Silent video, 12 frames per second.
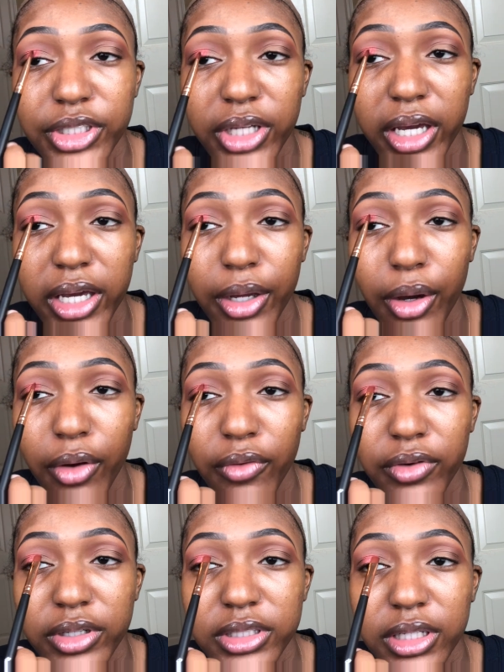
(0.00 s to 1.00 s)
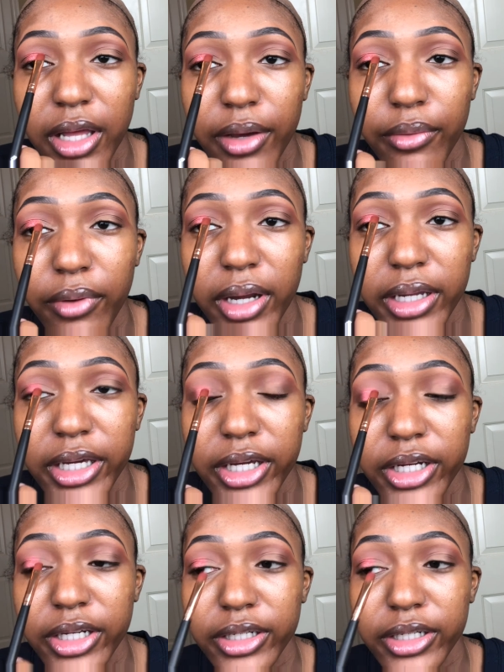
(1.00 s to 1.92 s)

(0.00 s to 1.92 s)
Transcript: shade over to right here.